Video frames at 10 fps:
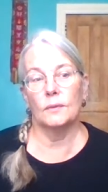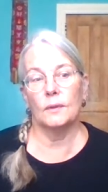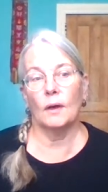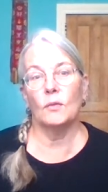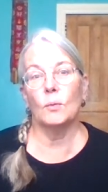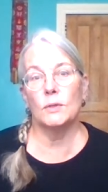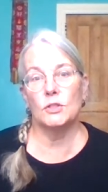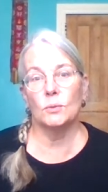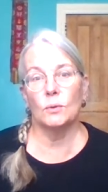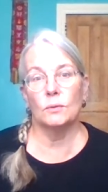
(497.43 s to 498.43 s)
of a
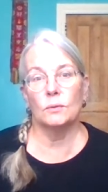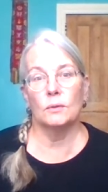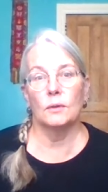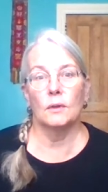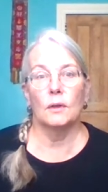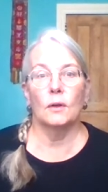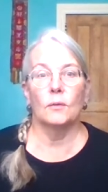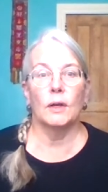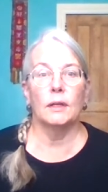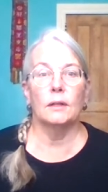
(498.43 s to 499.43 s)
ritual,
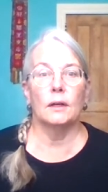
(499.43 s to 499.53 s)
right?